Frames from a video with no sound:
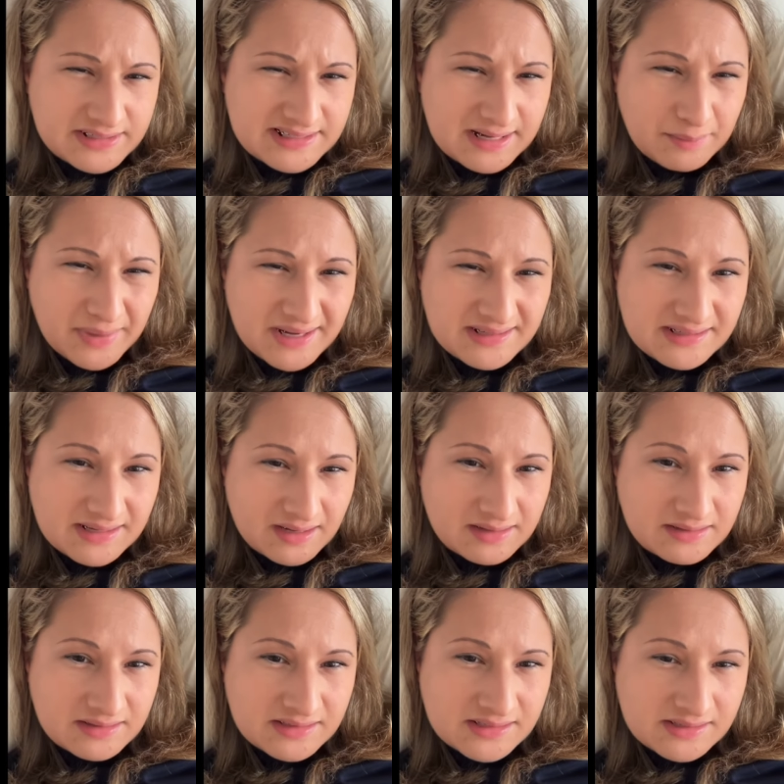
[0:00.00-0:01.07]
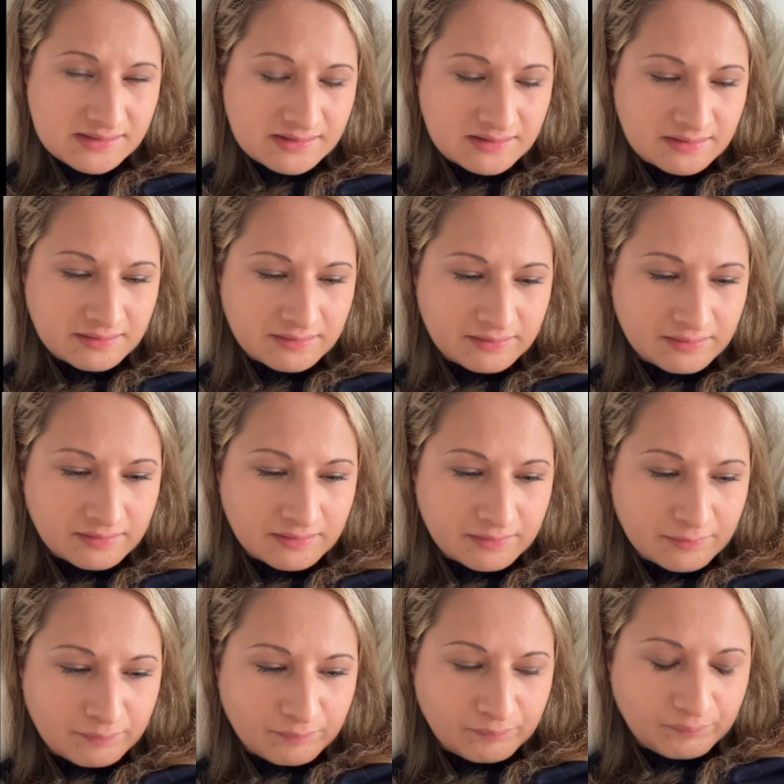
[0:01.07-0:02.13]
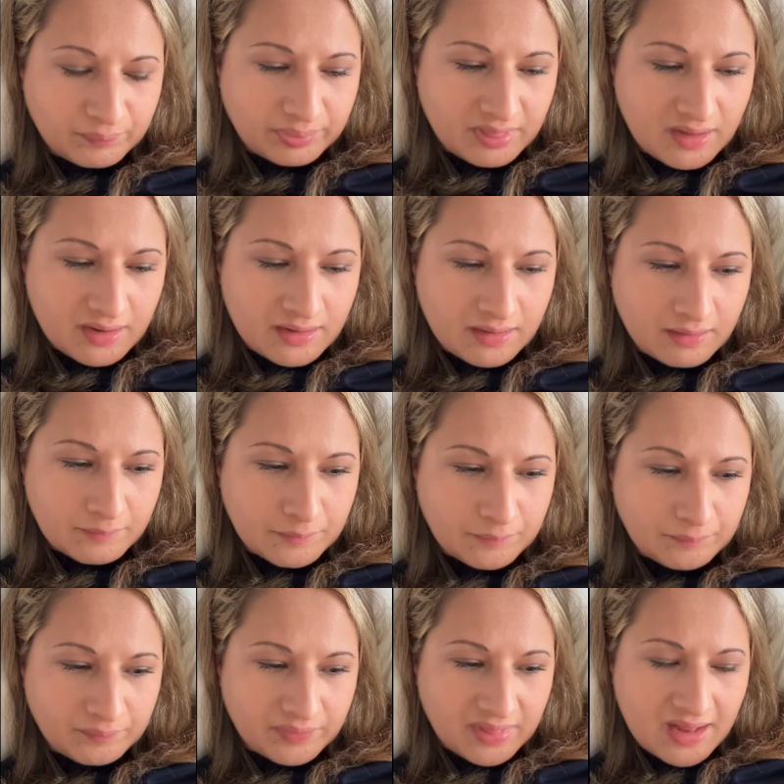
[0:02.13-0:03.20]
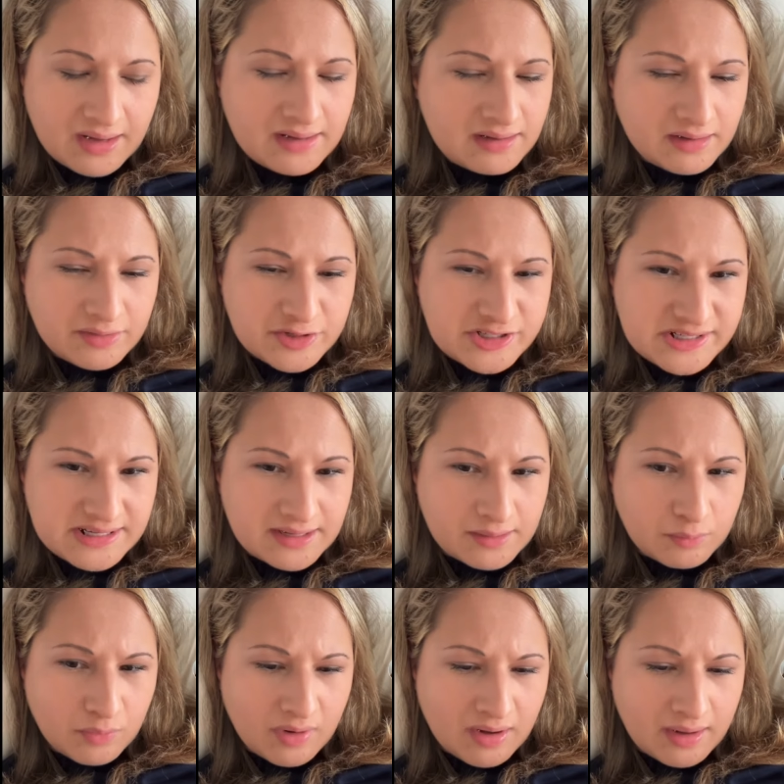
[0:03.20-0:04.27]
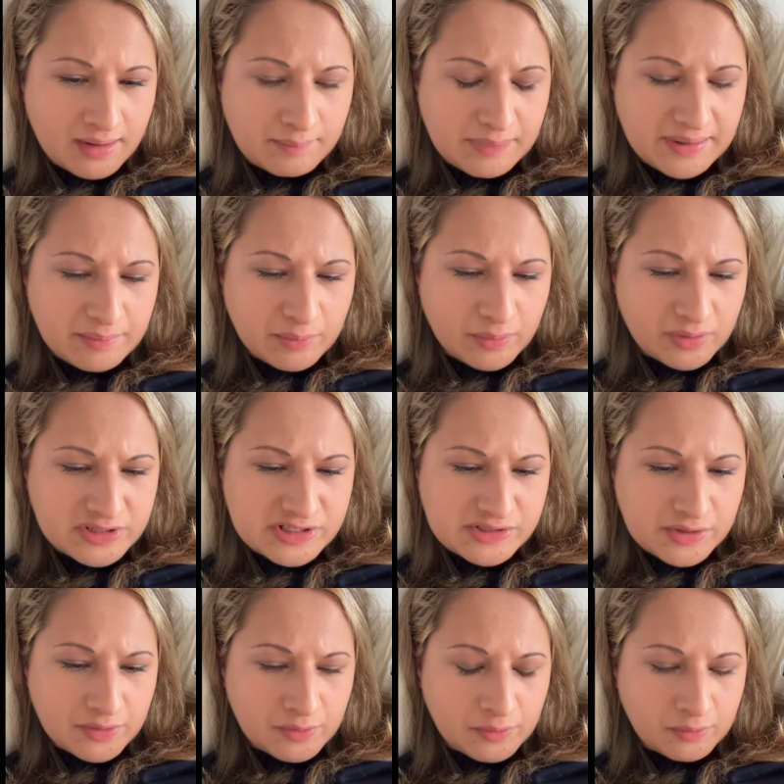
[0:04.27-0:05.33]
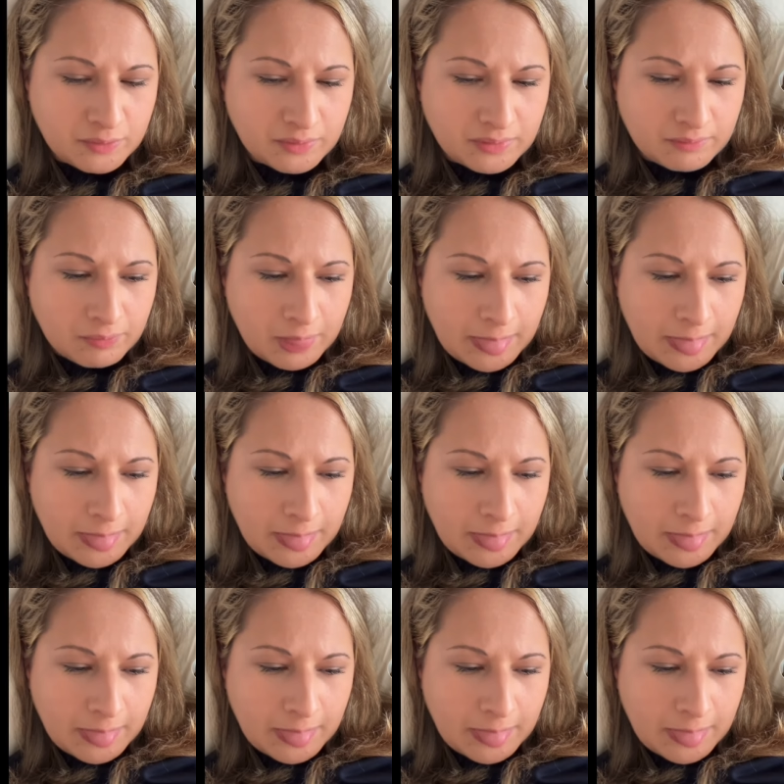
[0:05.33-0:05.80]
Does that make sense? I didn't understand why people are so